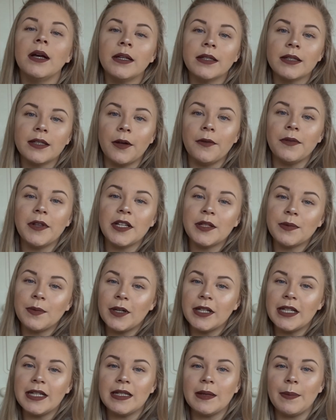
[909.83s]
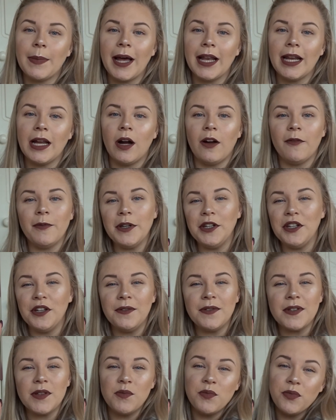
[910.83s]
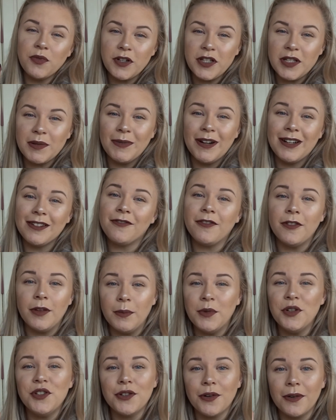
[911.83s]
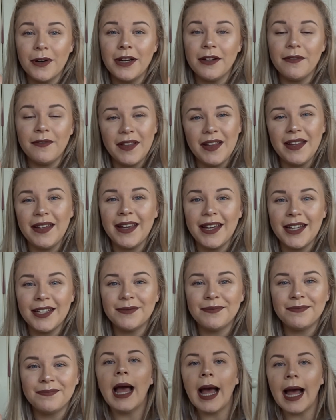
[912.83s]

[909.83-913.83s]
So this one is a palette I've been using pretty much for the majority of the year.